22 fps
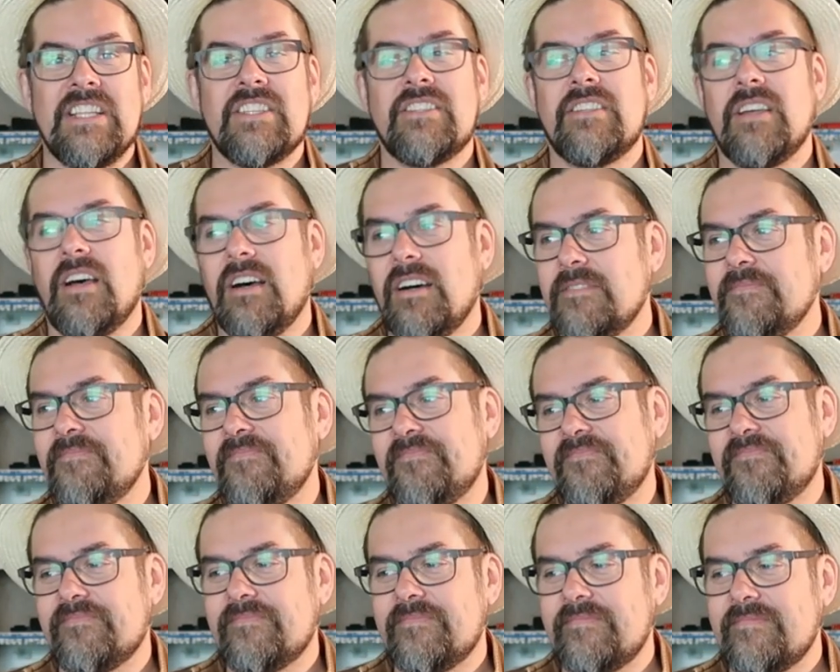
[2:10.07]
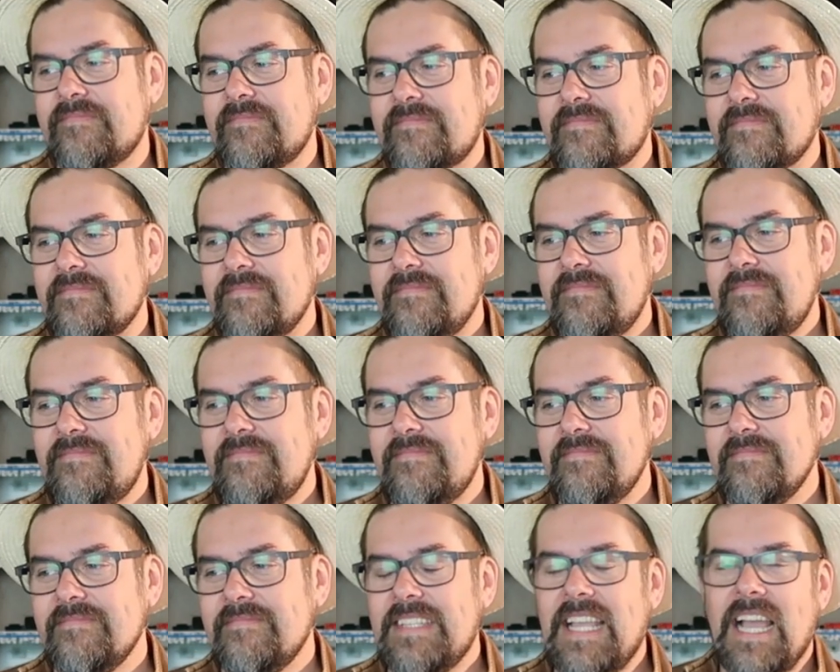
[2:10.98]
So,
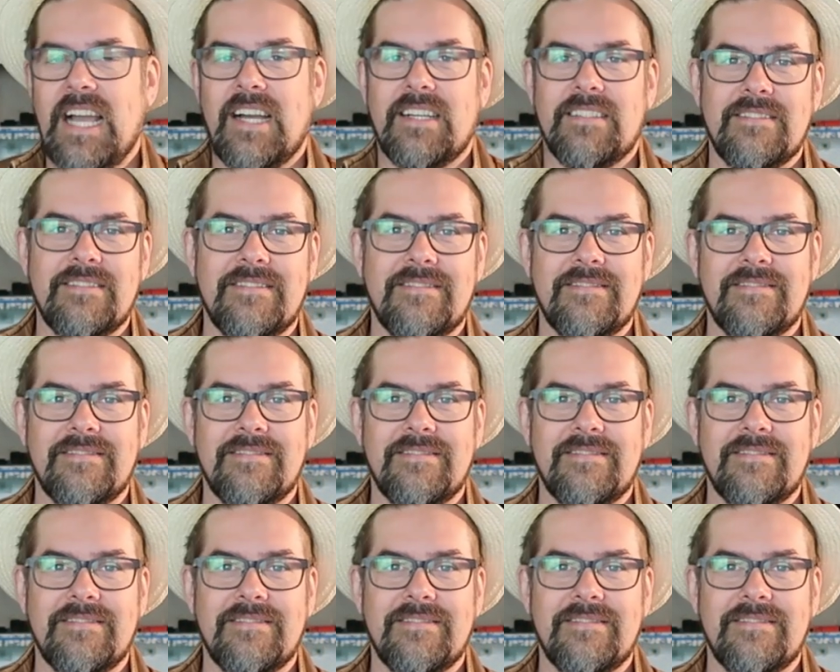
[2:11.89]
yeah,